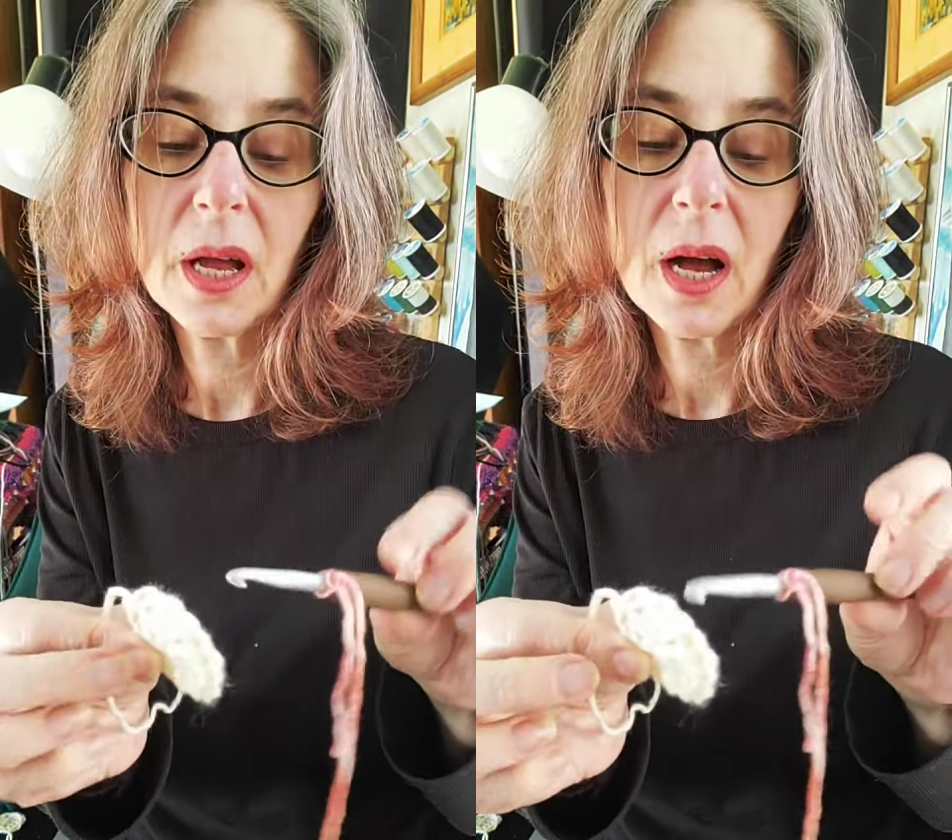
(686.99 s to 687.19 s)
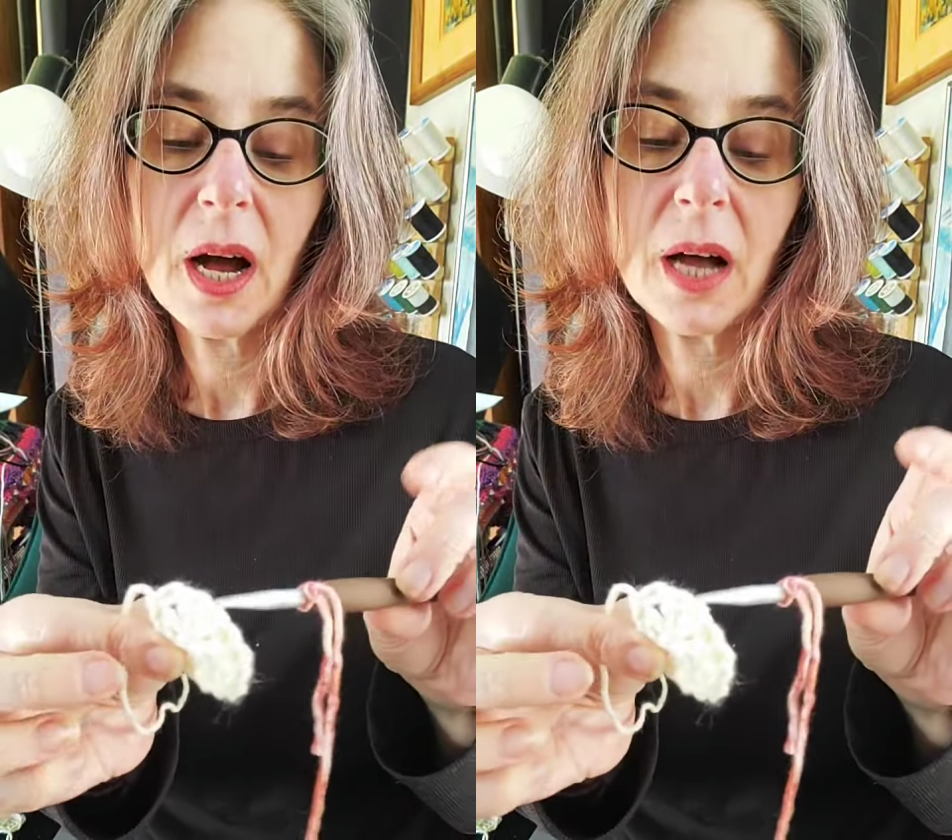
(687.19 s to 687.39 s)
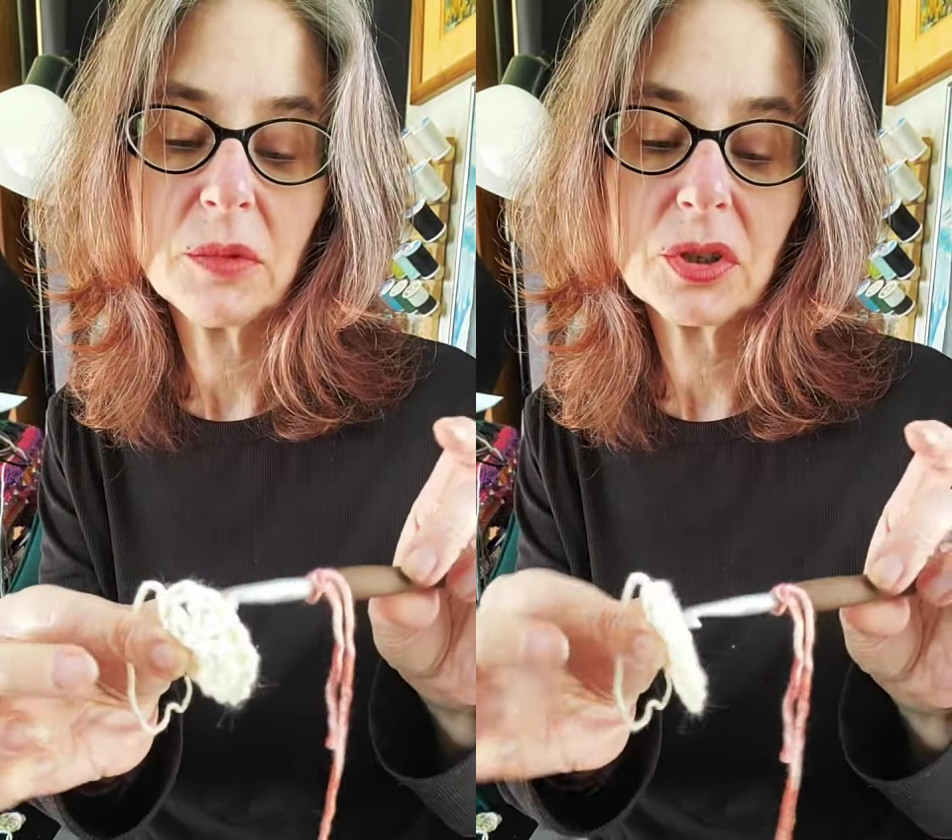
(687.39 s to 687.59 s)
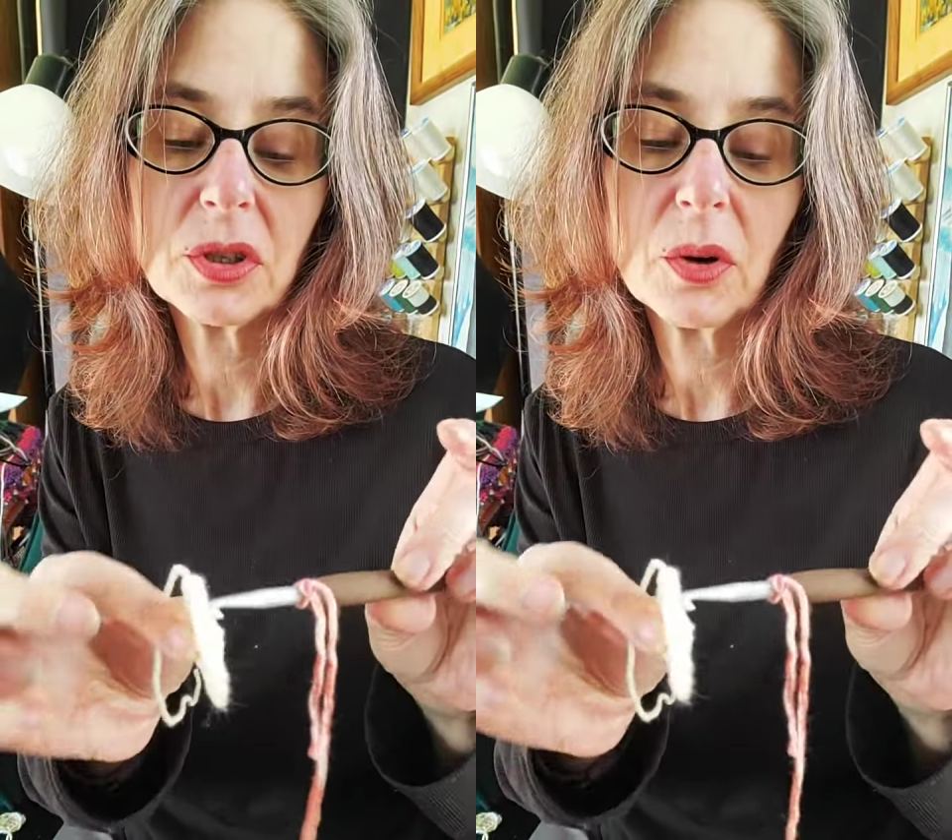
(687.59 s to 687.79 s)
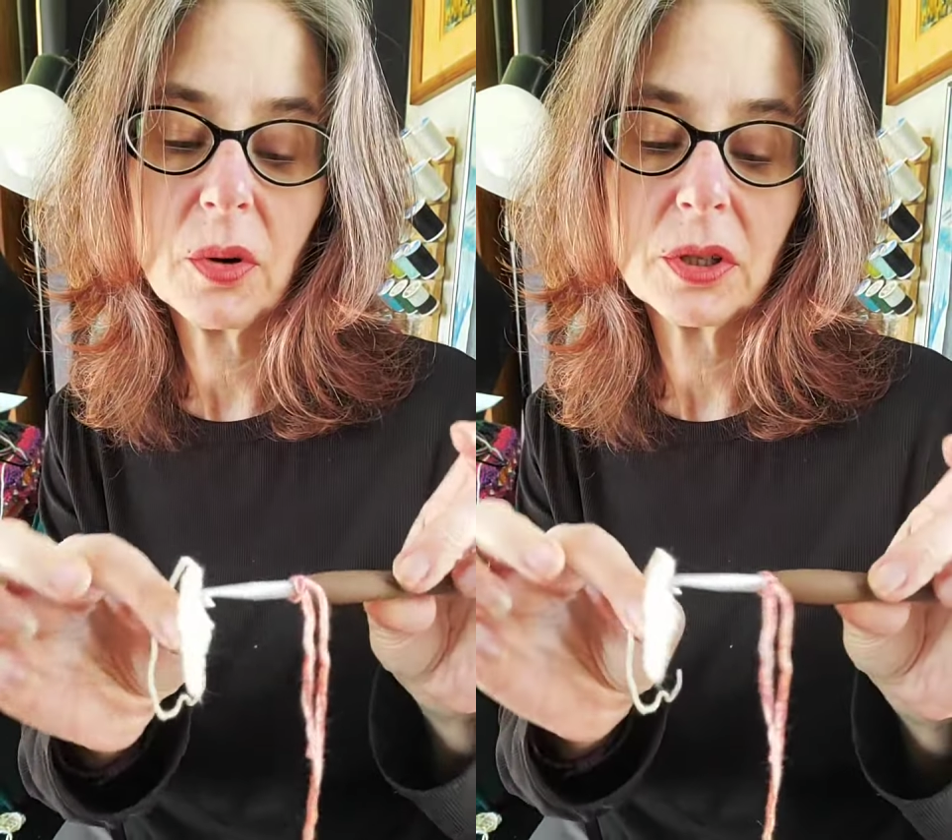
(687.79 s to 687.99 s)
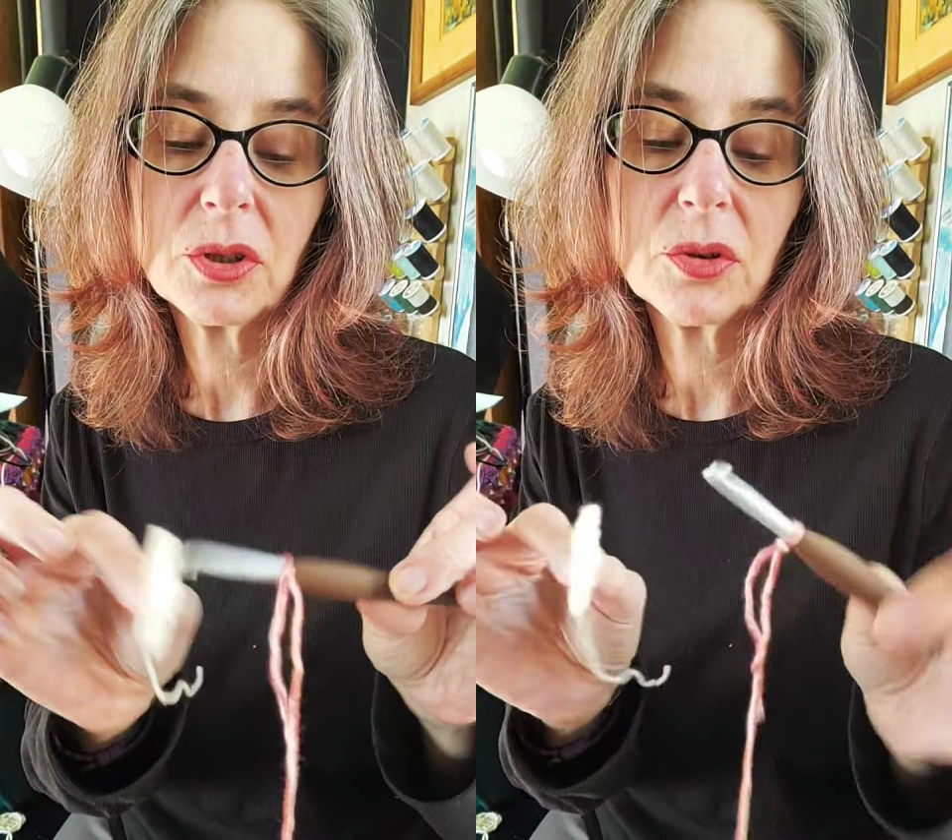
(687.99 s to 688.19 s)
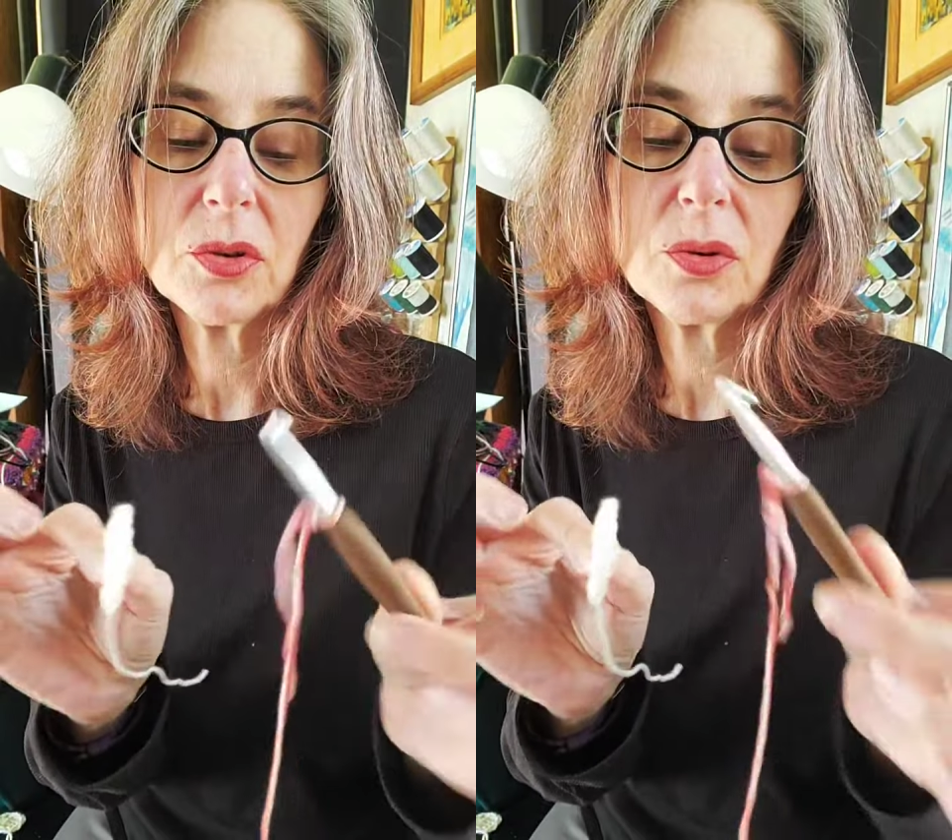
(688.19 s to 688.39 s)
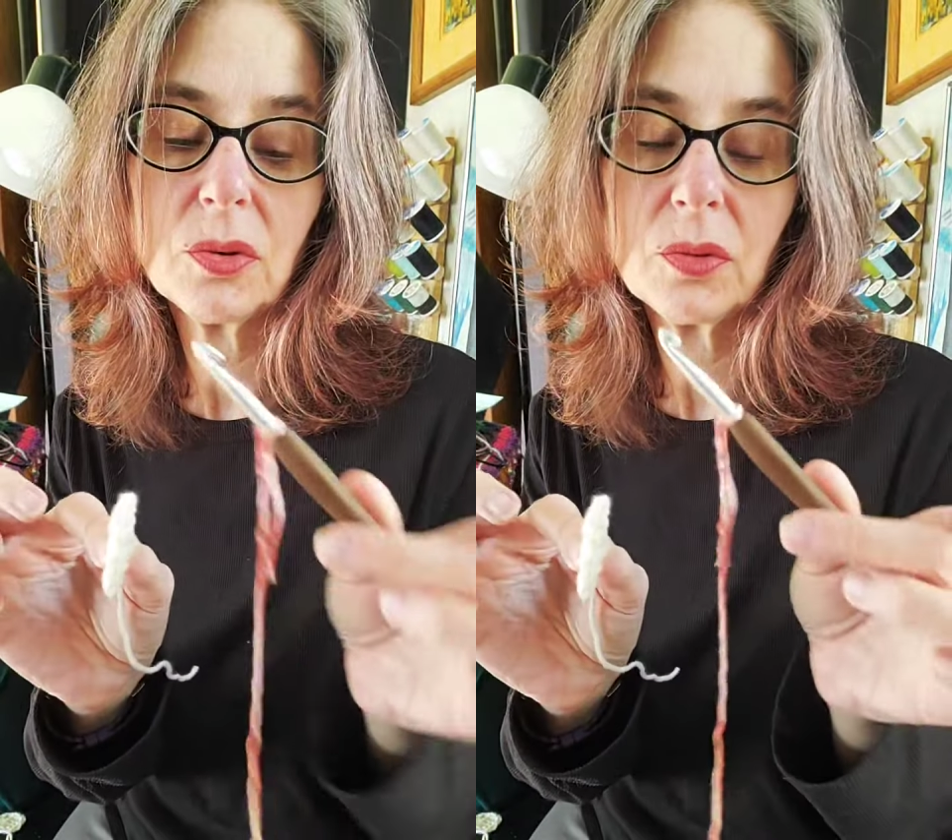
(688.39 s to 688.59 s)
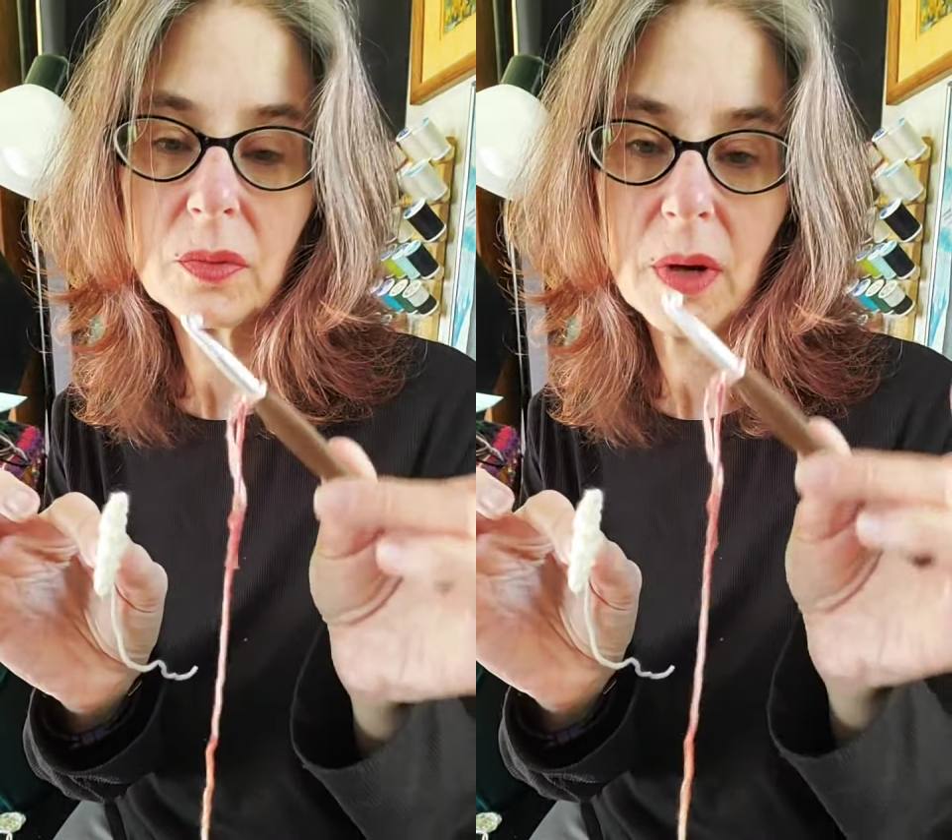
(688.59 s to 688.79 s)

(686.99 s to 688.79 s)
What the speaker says: I'm just going to,